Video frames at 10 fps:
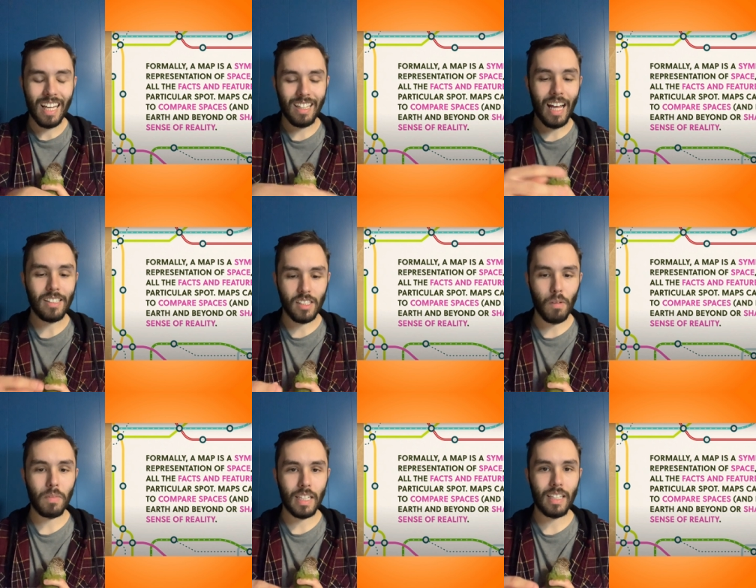And that's
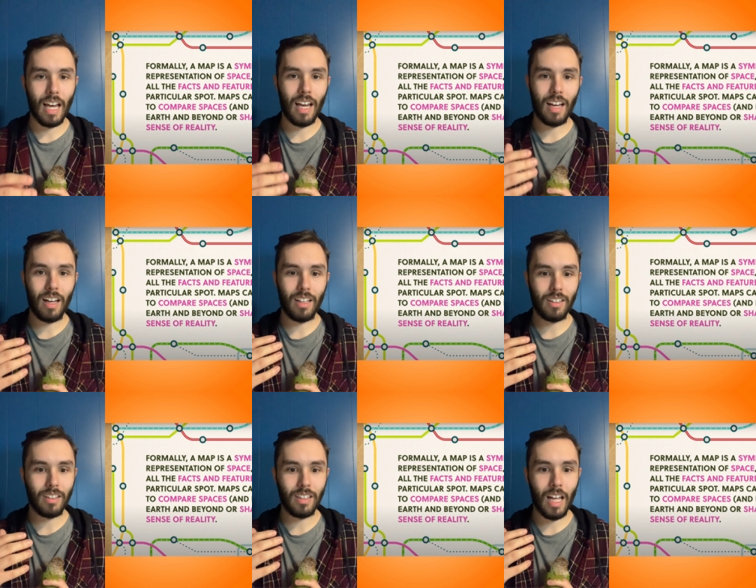something that a
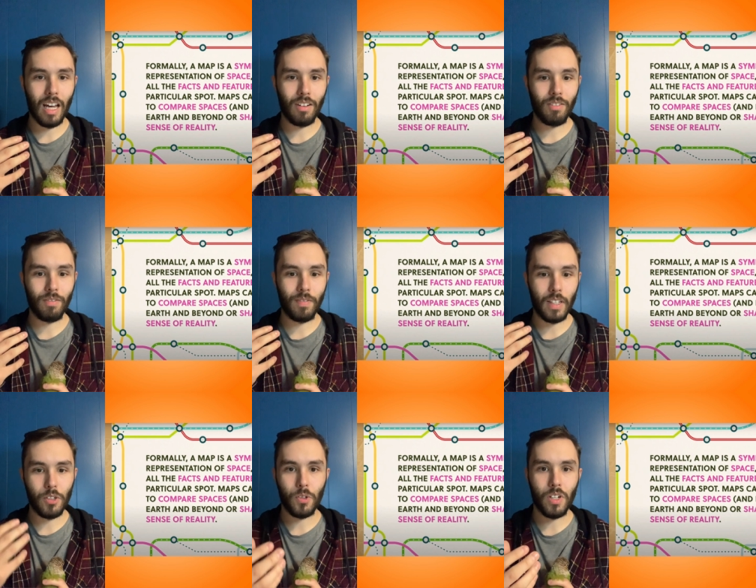lot of
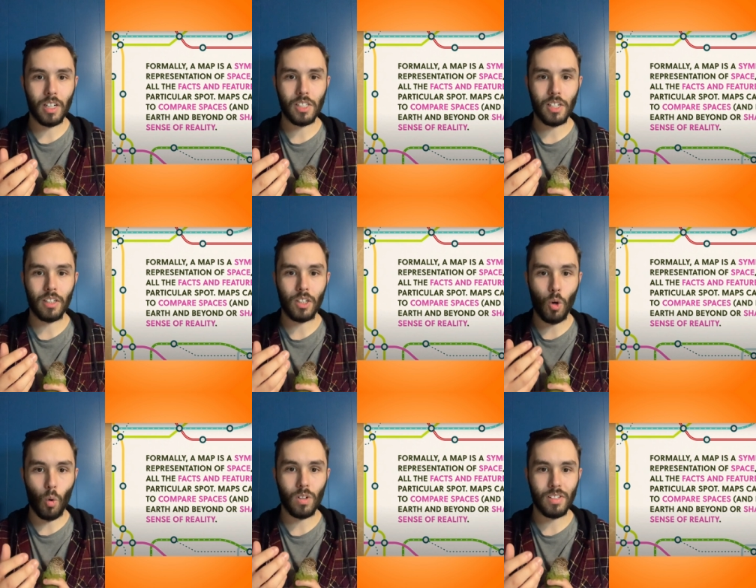introduction
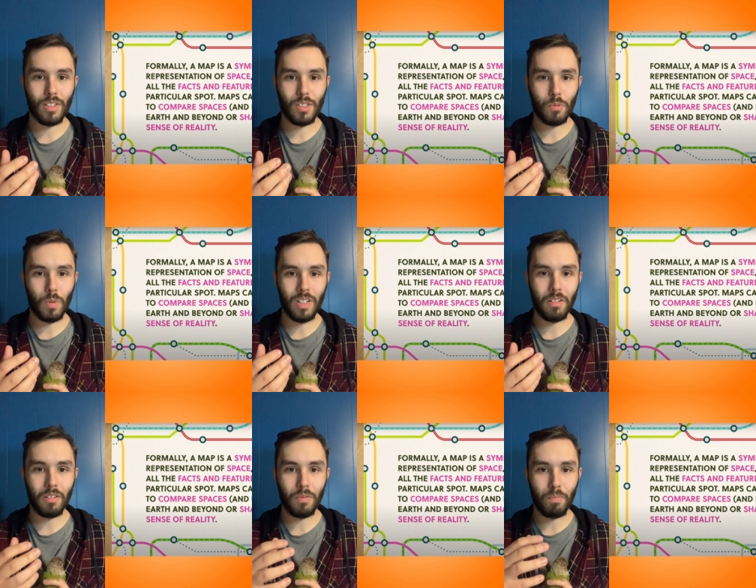courses
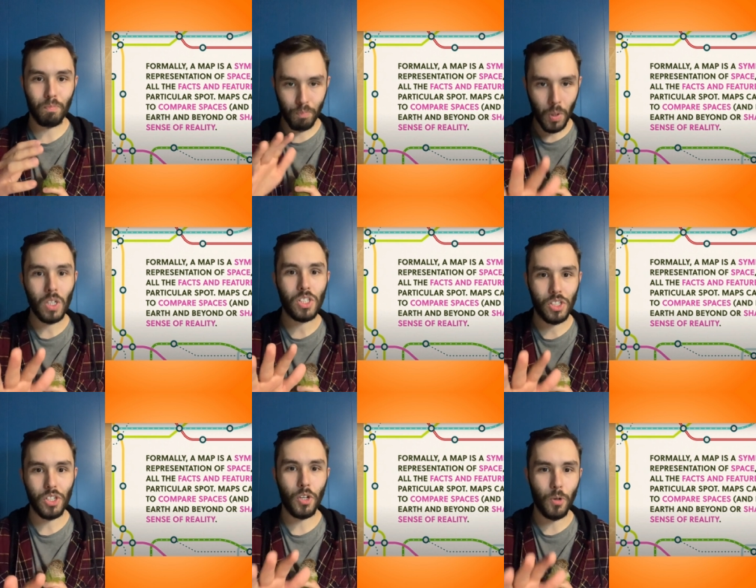will
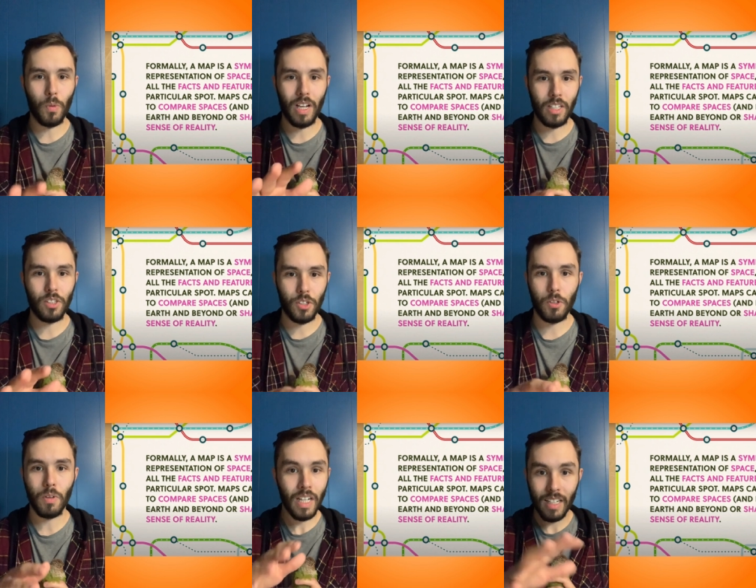push you
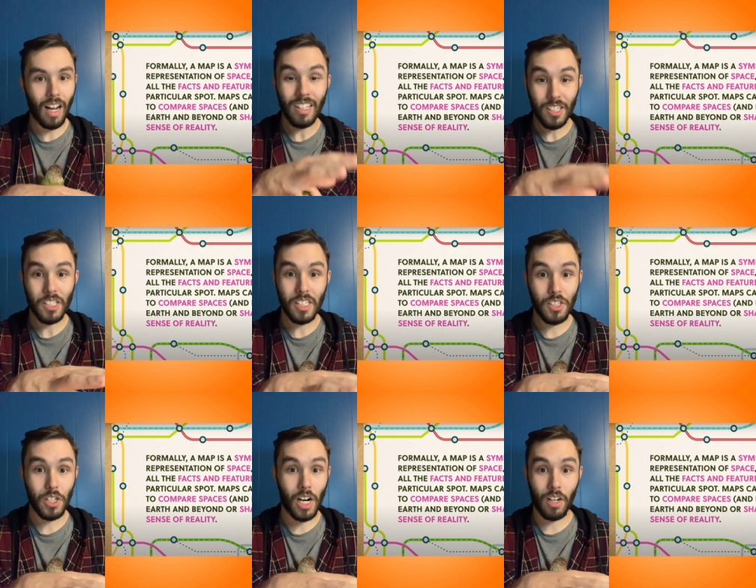into, not just in
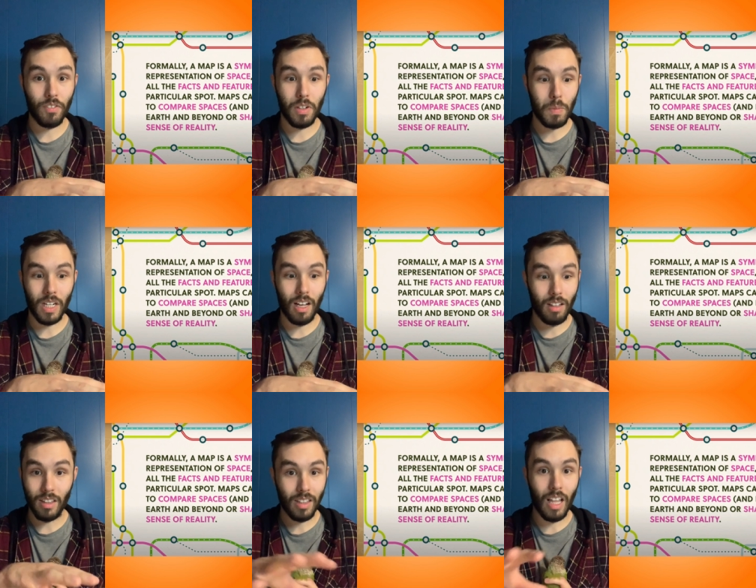geography, but a
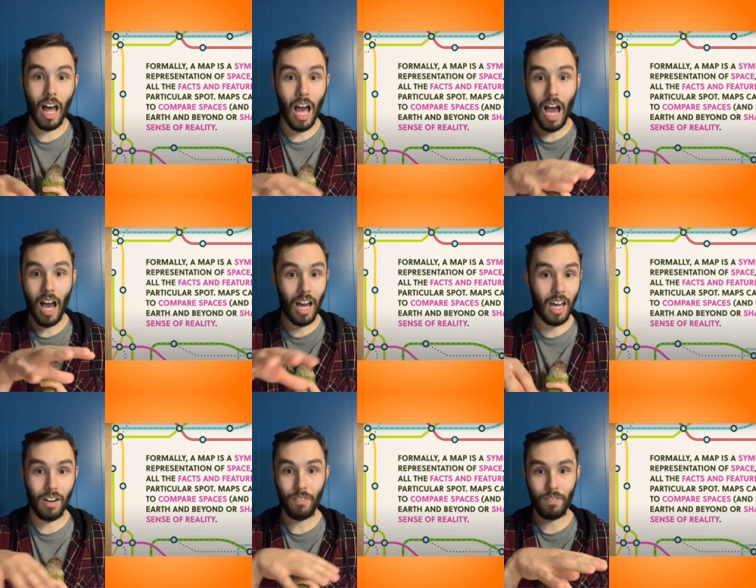
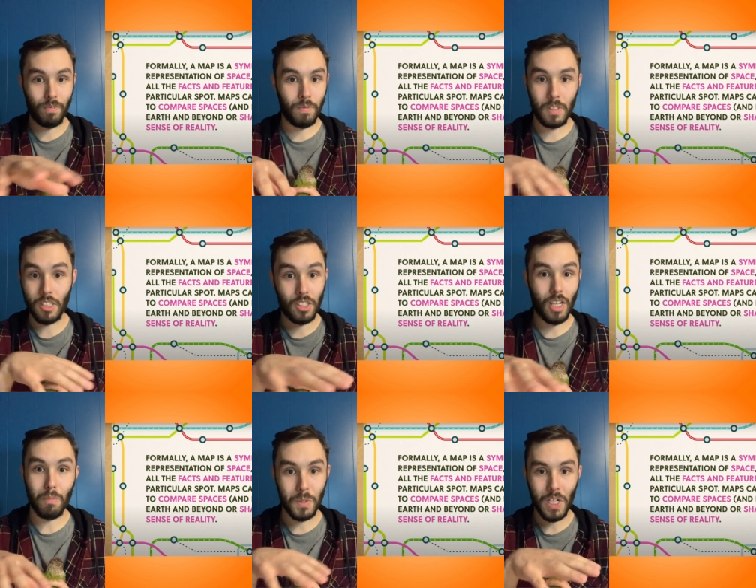lot of
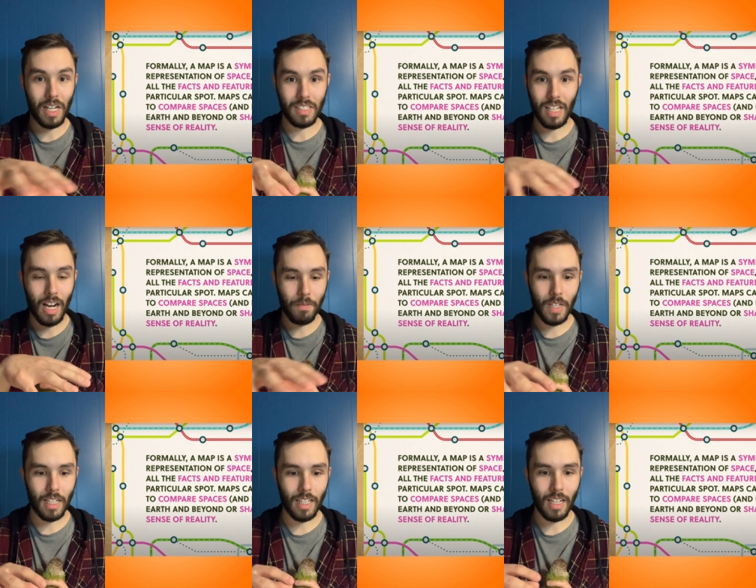subjects that I've
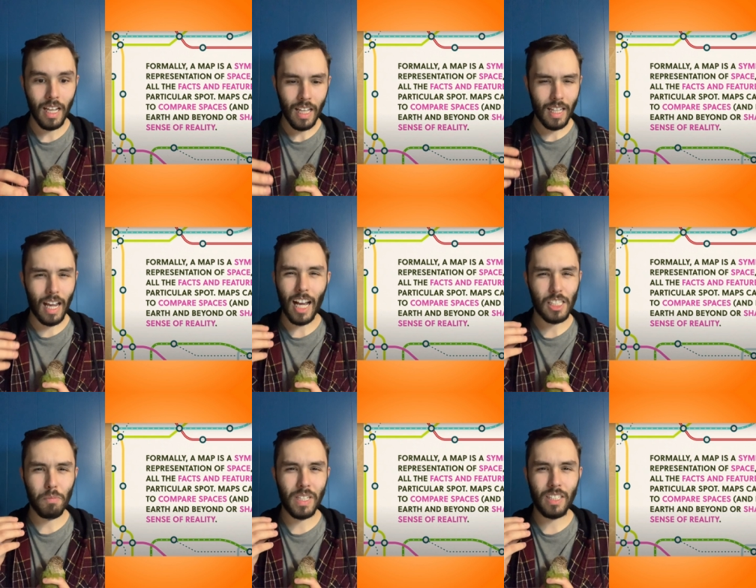taken. They
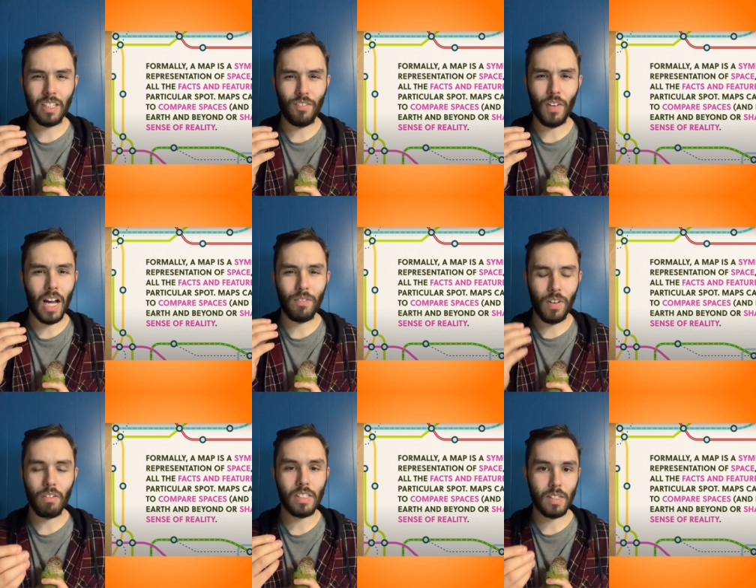ask me to define
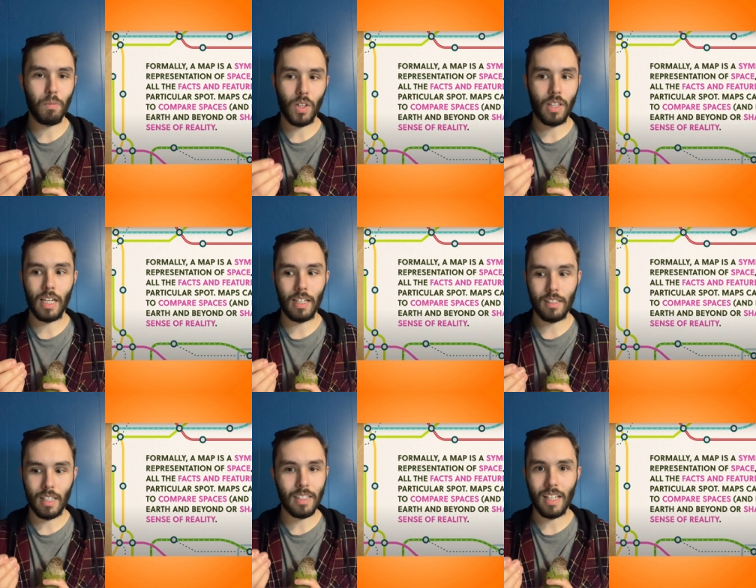very simple things,
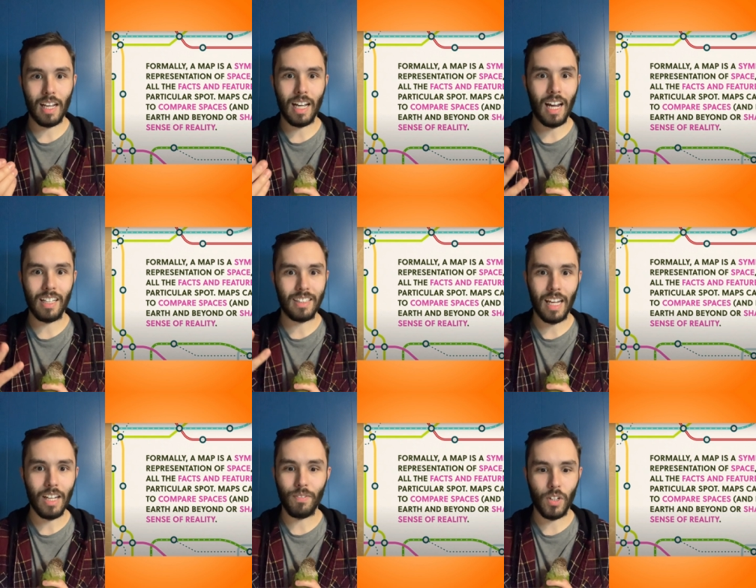things I kind of
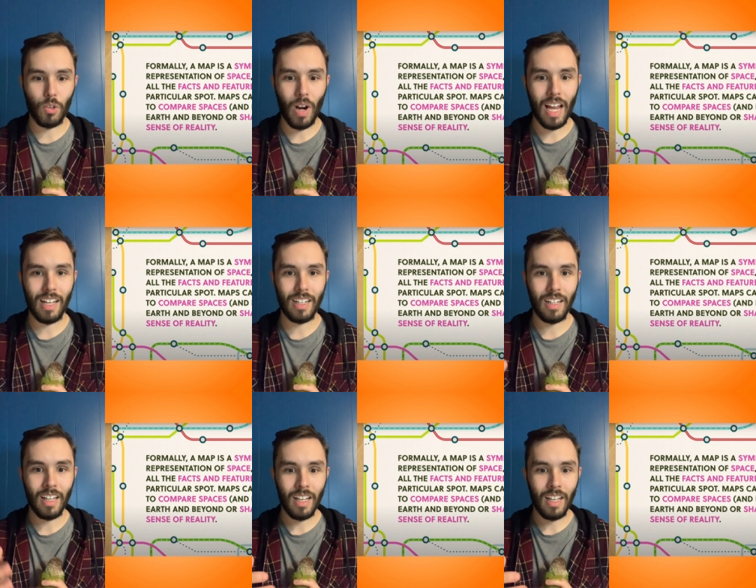take for granted,